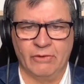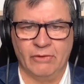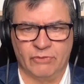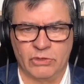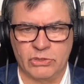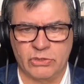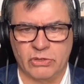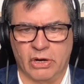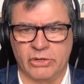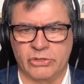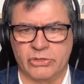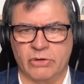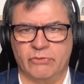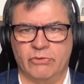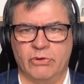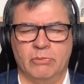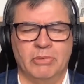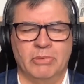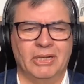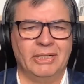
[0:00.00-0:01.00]
infrastructure, if
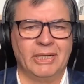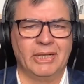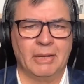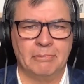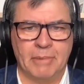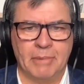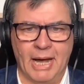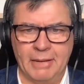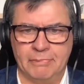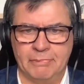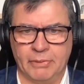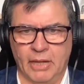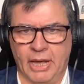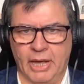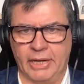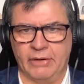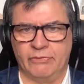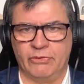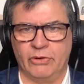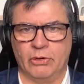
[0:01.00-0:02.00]
you're building a
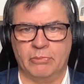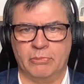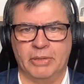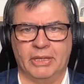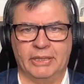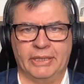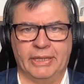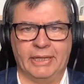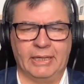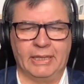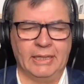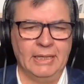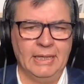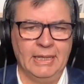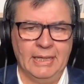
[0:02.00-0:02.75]
pipeline, if you're building,